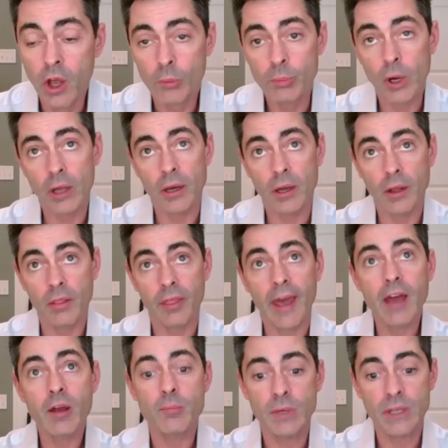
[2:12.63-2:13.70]
But
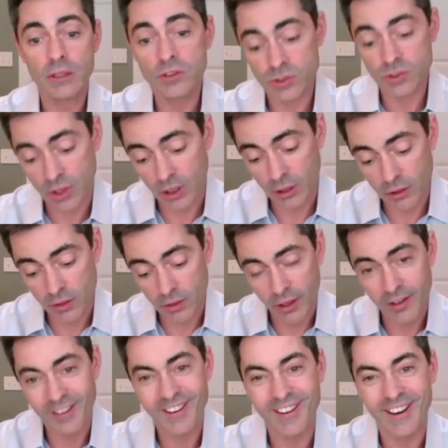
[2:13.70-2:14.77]
that means that
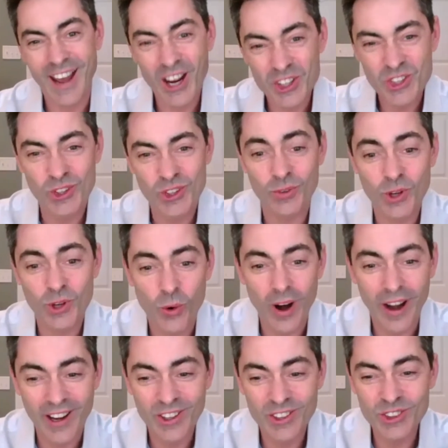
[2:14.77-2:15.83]
it actually
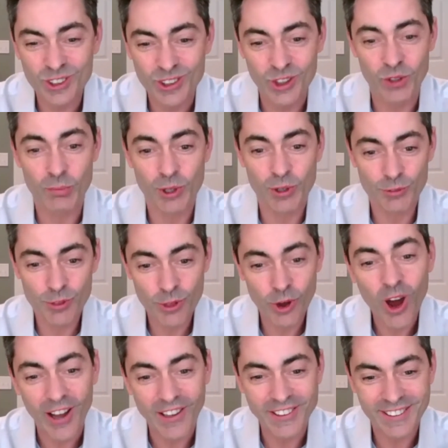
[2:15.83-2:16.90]
requires a little bit of
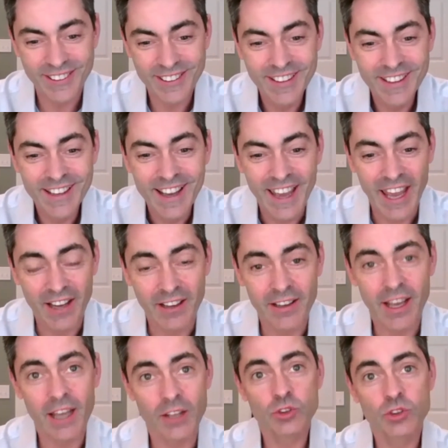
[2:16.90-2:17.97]
thought.
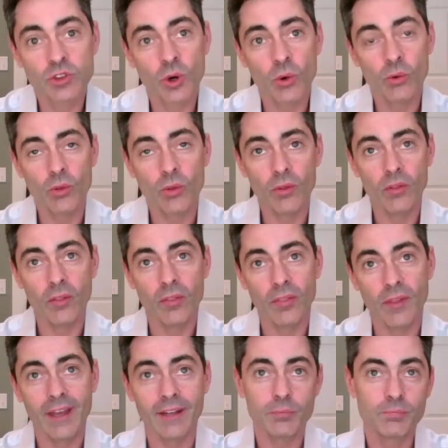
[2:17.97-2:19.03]
And so
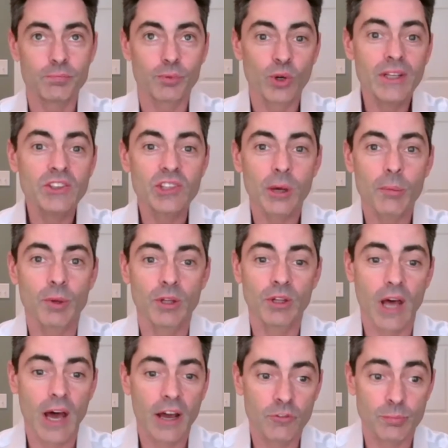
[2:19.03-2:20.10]
it brings up a
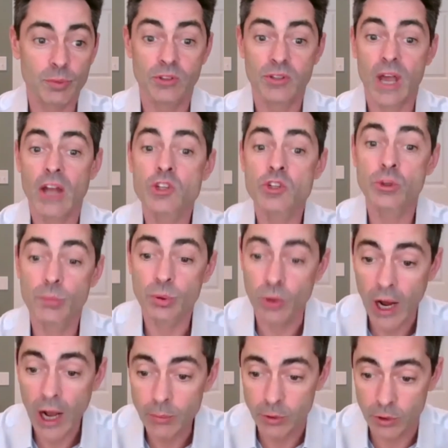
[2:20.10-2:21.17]
lot of potential
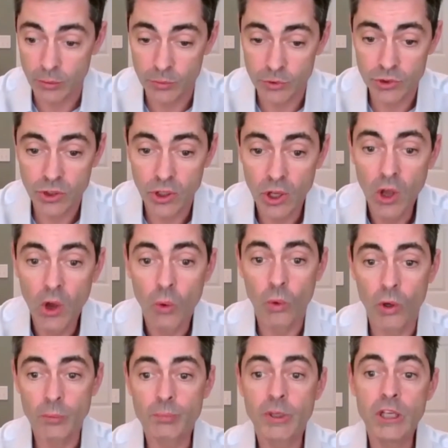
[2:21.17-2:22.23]
problems
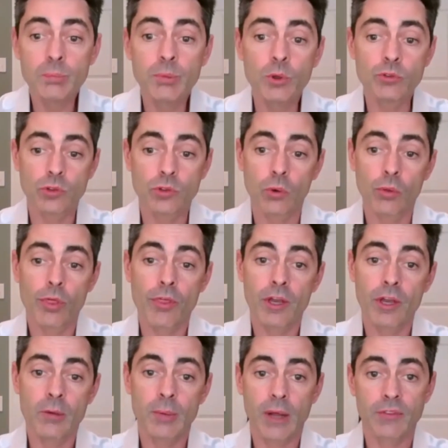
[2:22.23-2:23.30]
when people don't think
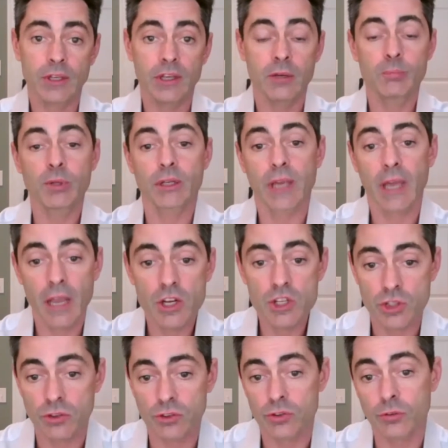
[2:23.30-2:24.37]
about the
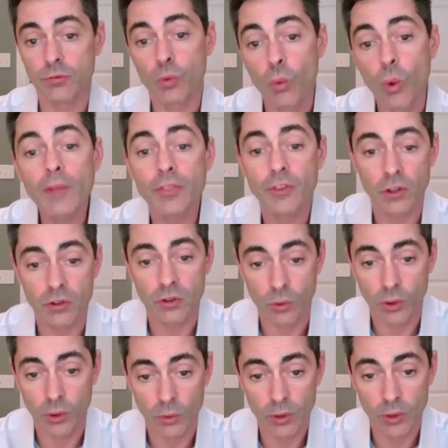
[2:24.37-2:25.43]
implications of what they're
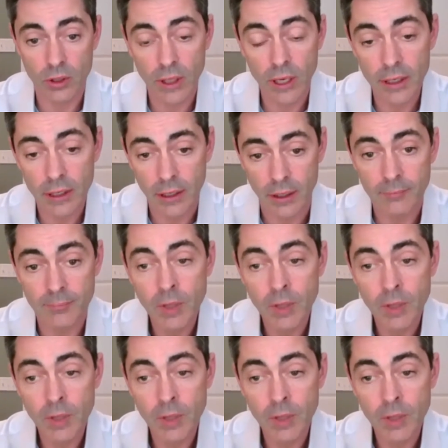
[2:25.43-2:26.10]
doing with the lighting.